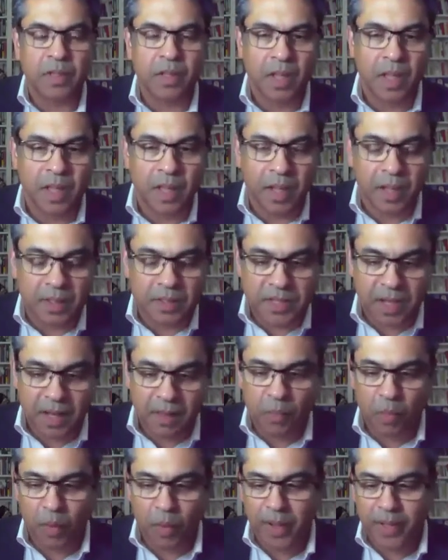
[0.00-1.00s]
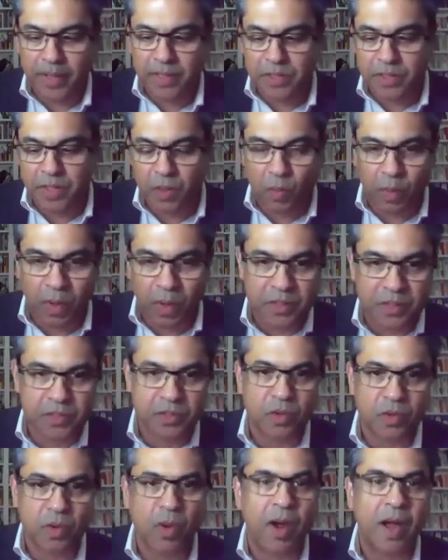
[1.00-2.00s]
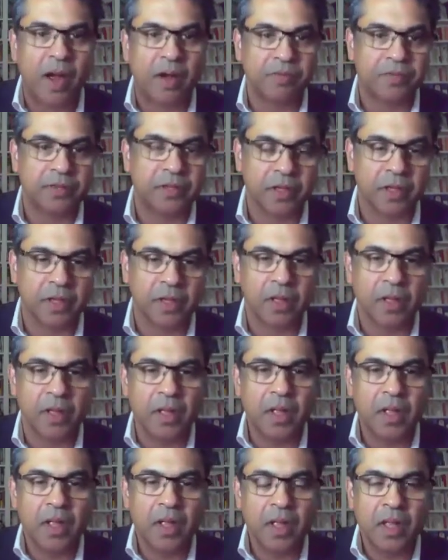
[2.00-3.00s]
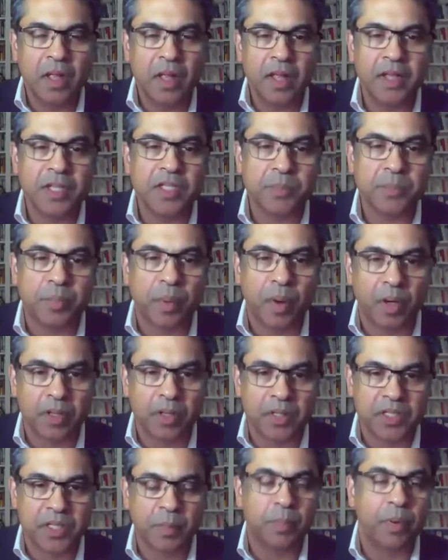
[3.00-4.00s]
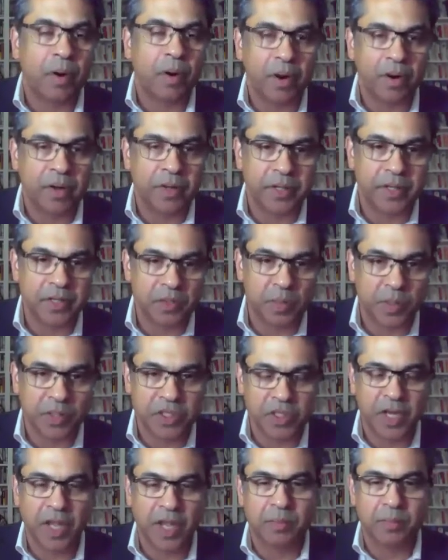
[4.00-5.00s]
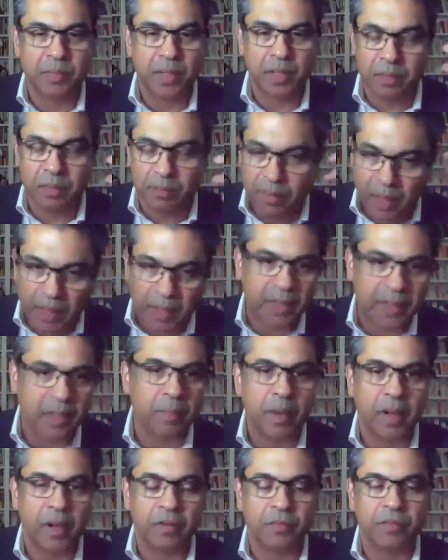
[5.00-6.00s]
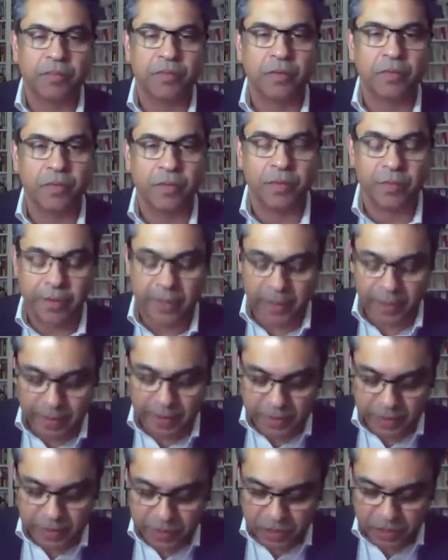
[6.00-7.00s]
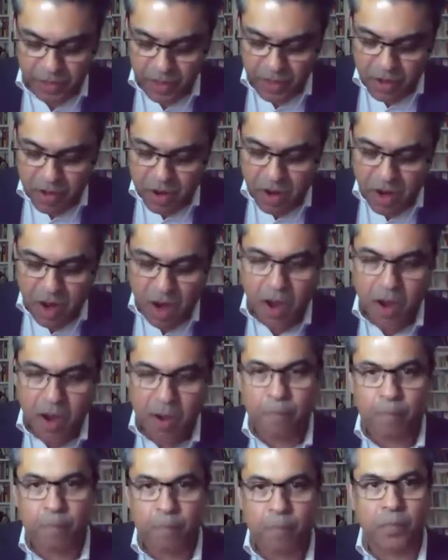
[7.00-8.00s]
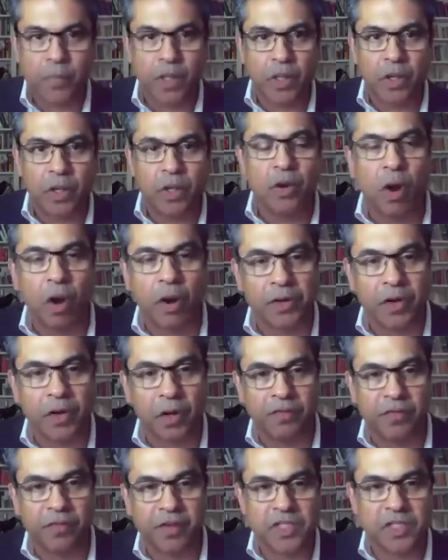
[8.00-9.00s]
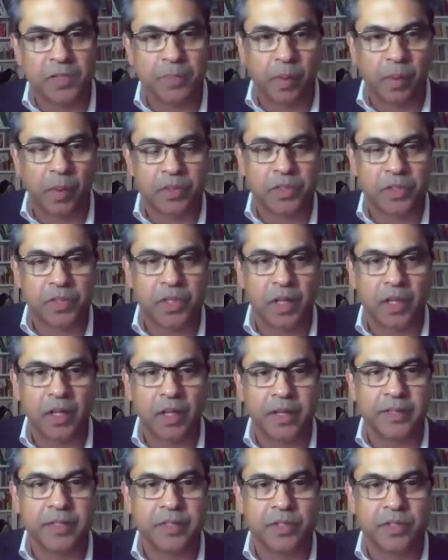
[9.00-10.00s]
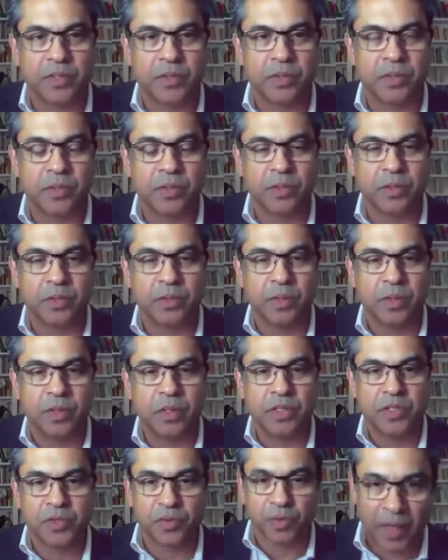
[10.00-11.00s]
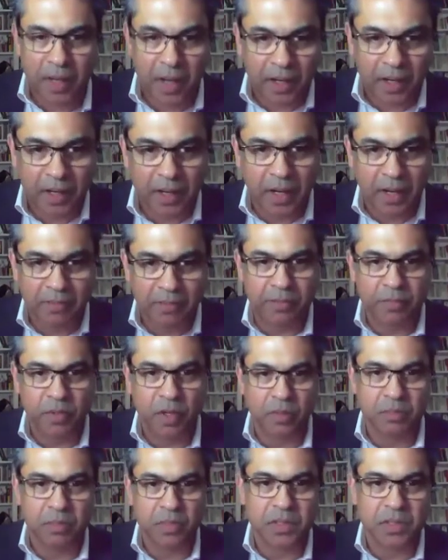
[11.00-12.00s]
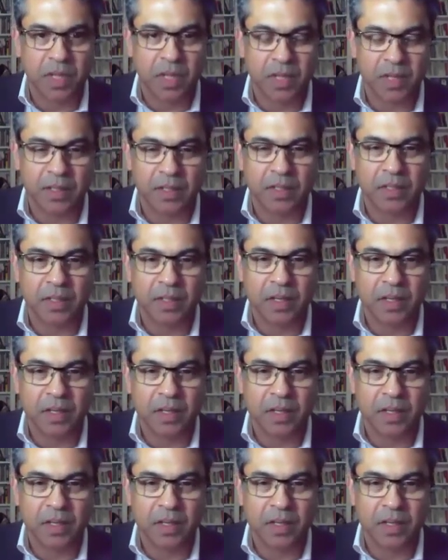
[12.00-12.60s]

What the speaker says: In some ways, he wants to go after his policy priorities, which he had been mulling about for a few years. You go on your first posting. It's to Sri Lanka, if I'm not mistaken.